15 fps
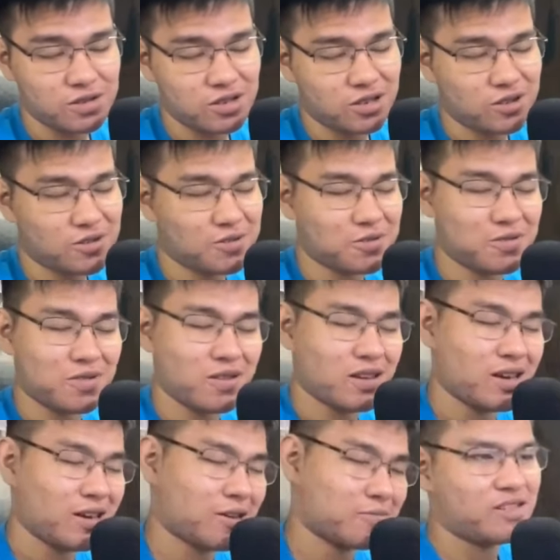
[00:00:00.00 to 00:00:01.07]
So
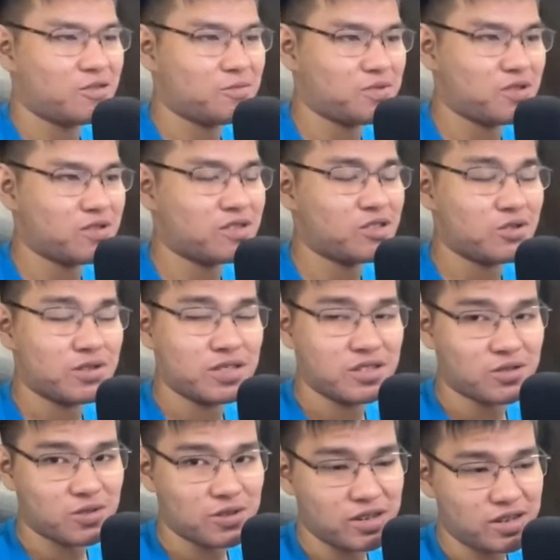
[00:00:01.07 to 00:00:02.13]
yeah, hope you all enjoyed the
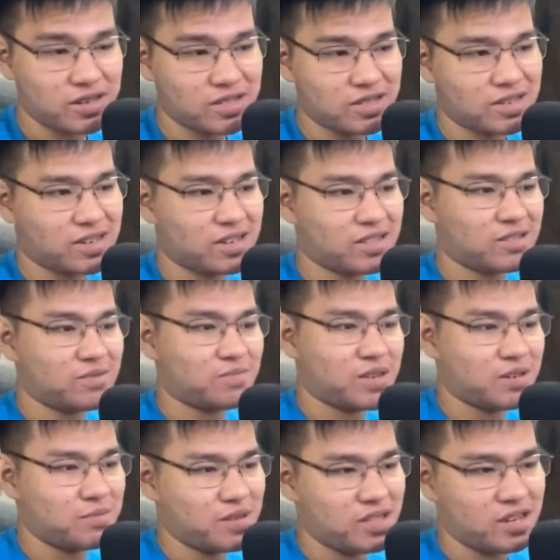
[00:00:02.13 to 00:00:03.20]
toy hunt and
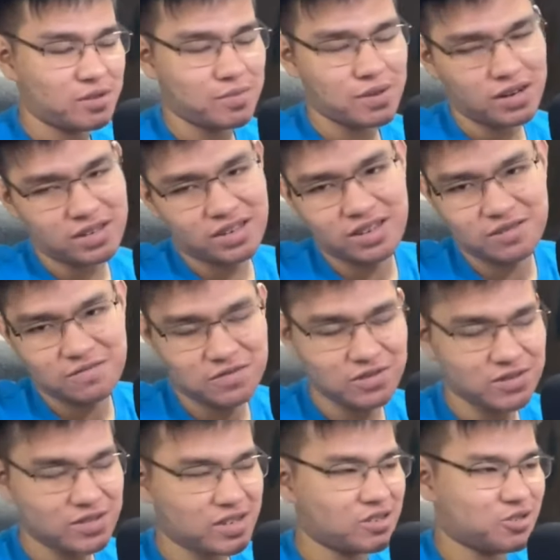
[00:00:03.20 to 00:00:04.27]
my mini unboxing for
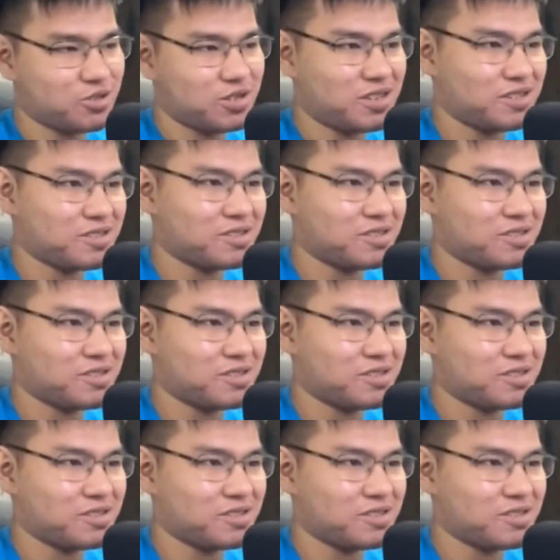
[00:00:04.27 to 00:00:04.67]
Sunstreaker.